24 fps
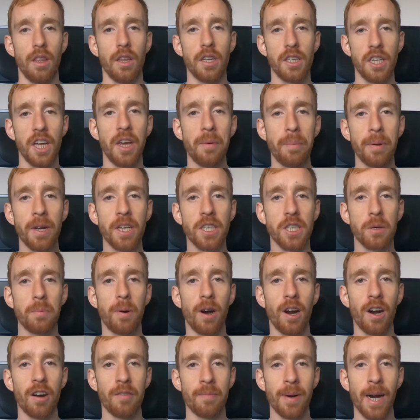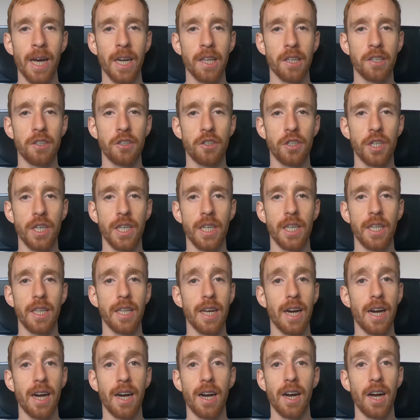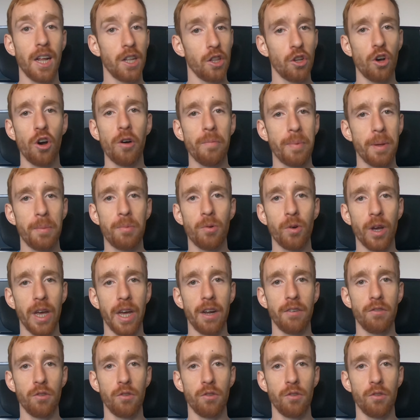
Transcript: The taper is a part of marathon training that a lot of people get